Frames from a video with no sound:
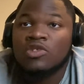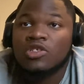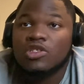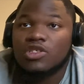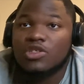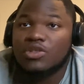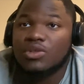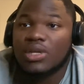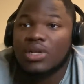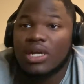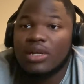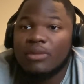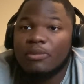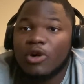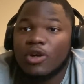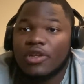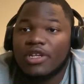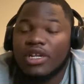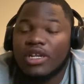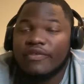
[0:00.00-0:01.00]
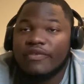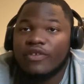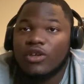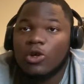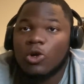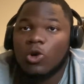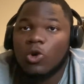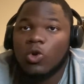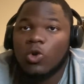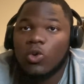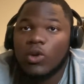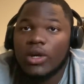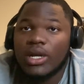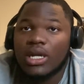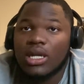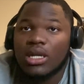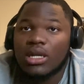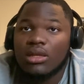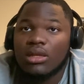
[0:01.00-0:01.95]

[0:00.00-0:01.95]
So he got the ball down the field quick.